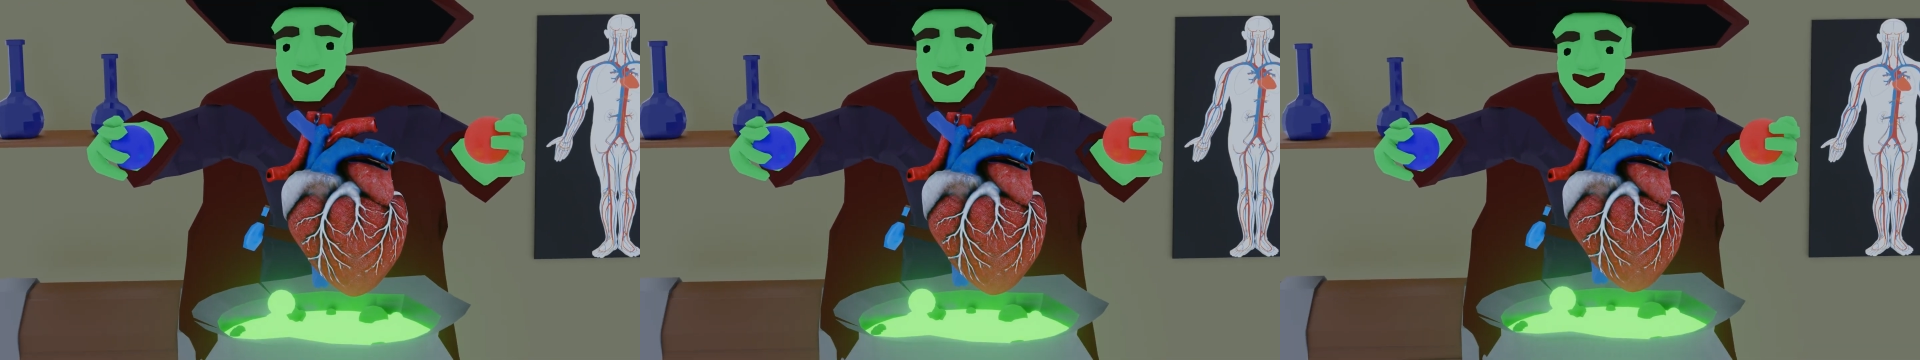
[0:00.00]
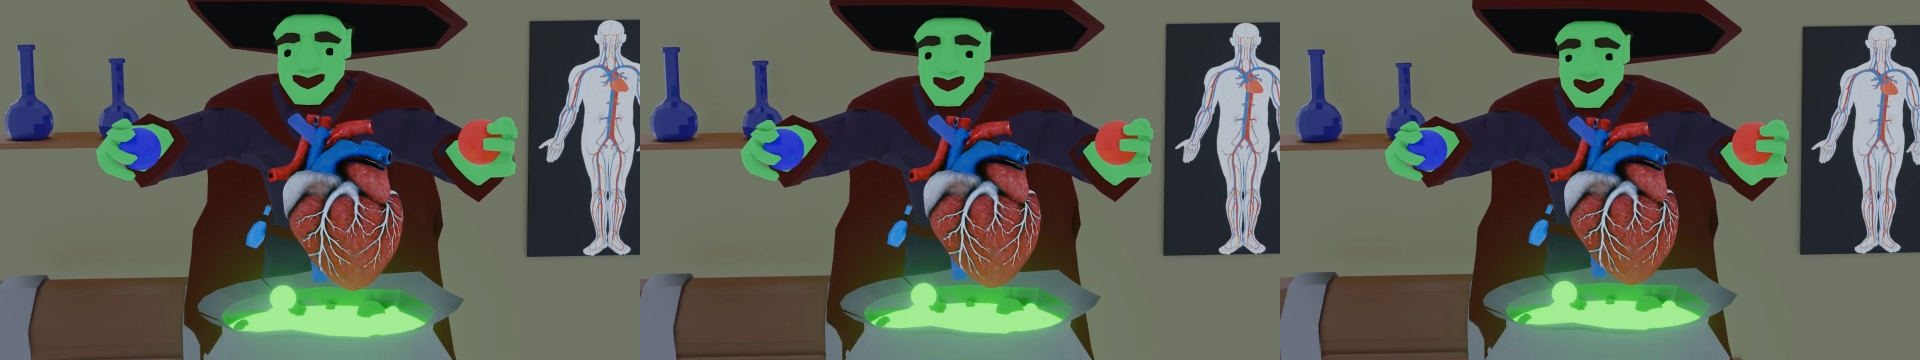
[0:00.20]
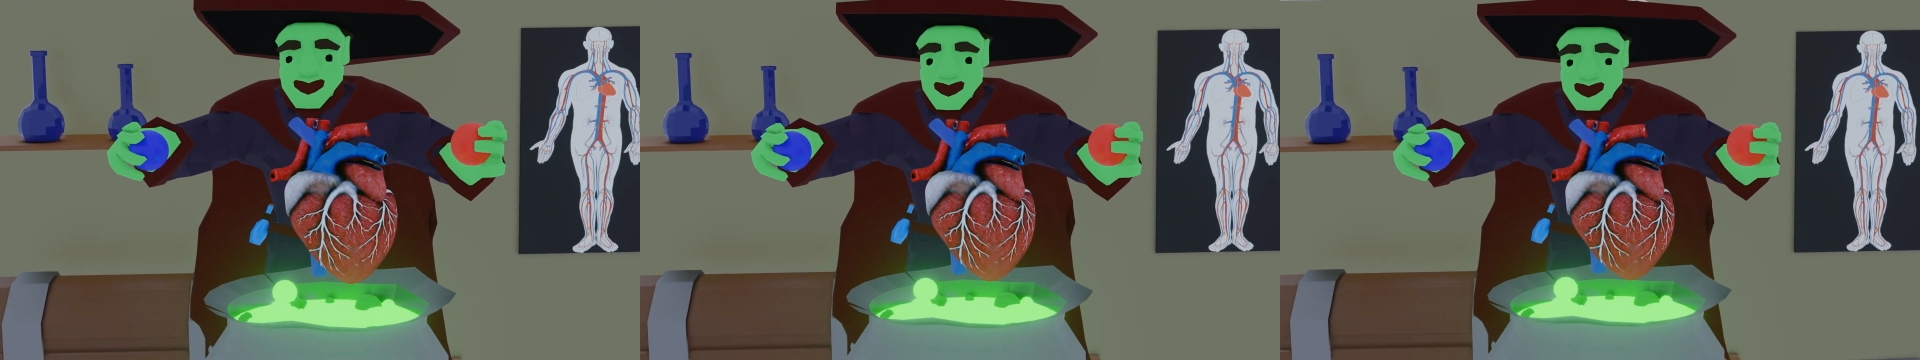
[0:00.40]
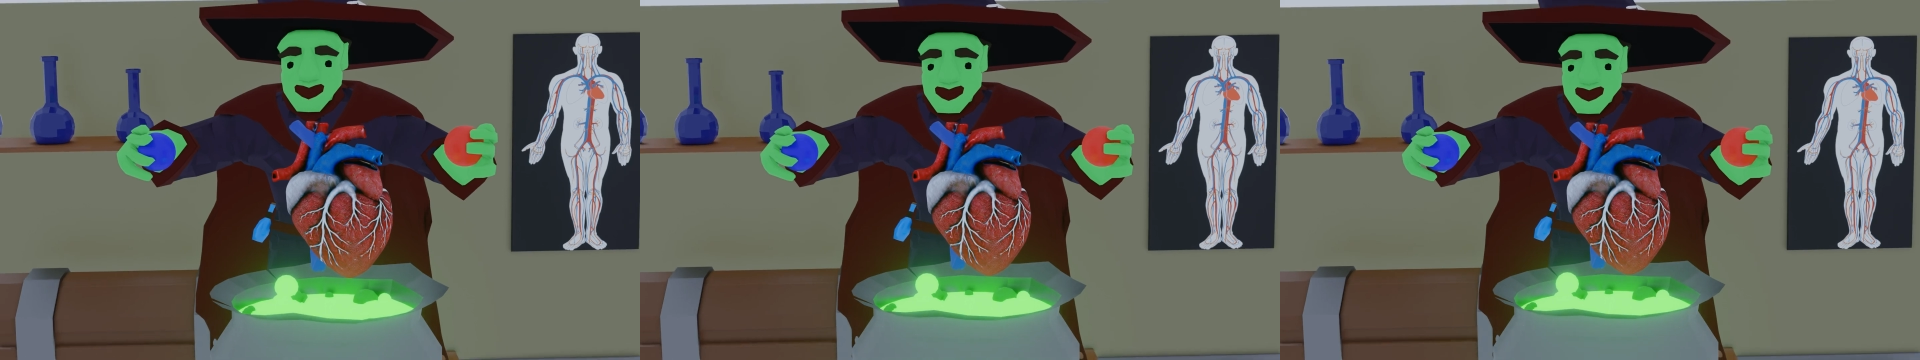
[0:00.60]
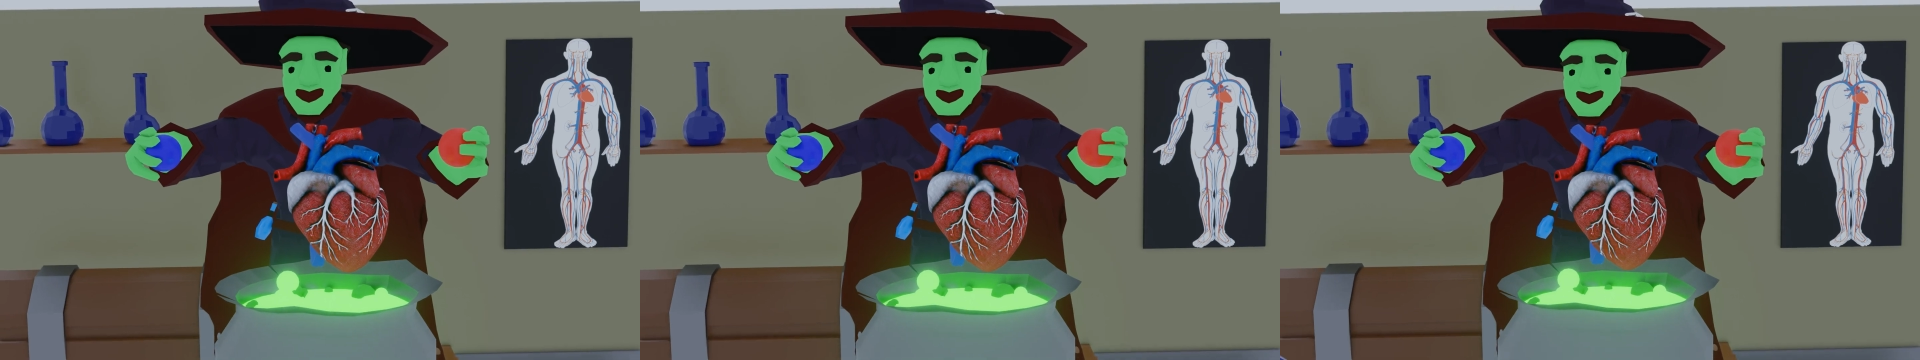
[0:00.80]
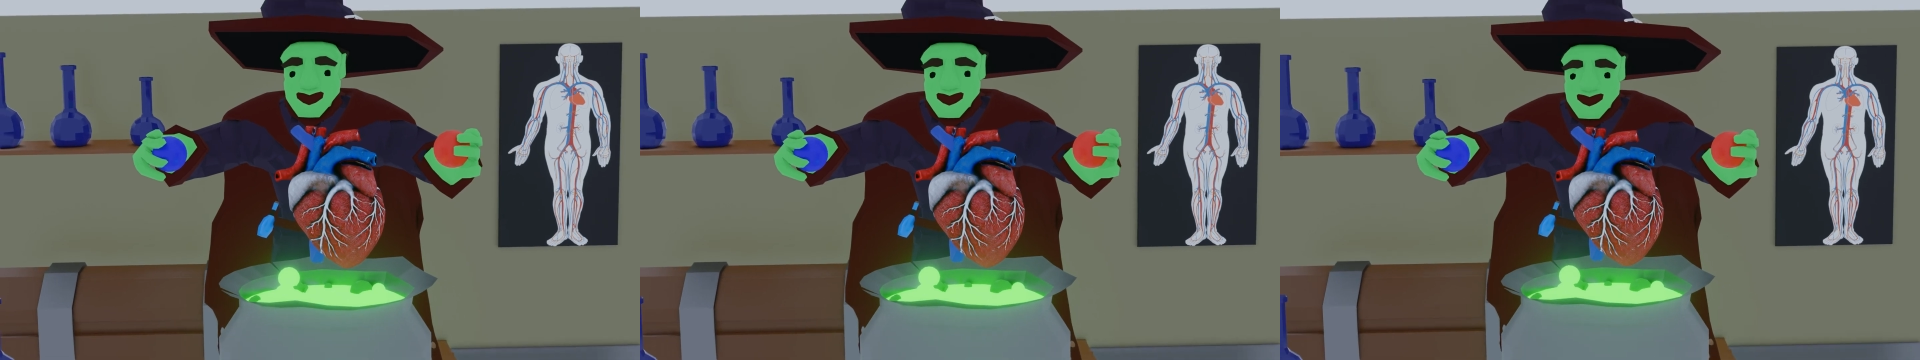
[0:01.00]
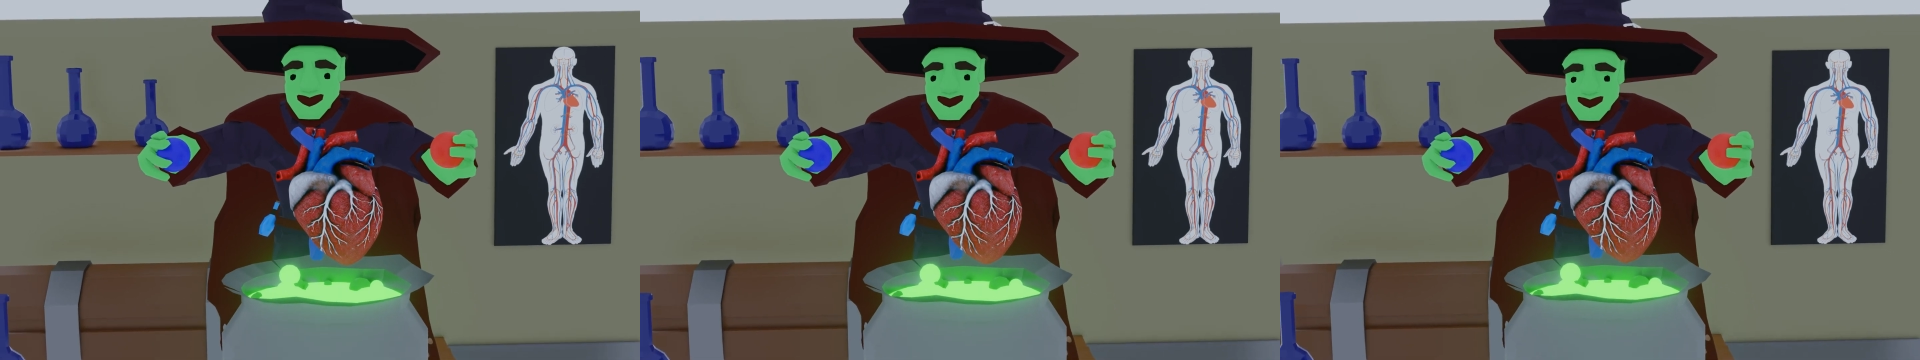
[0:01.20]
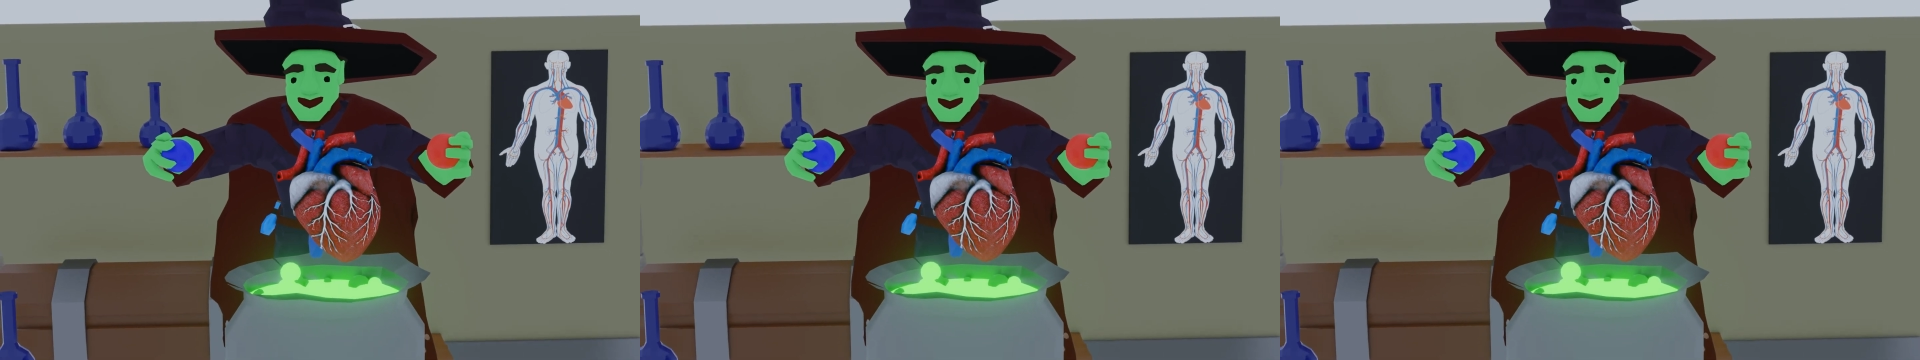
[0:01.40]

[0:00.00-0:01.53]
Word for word: Choose one color, blue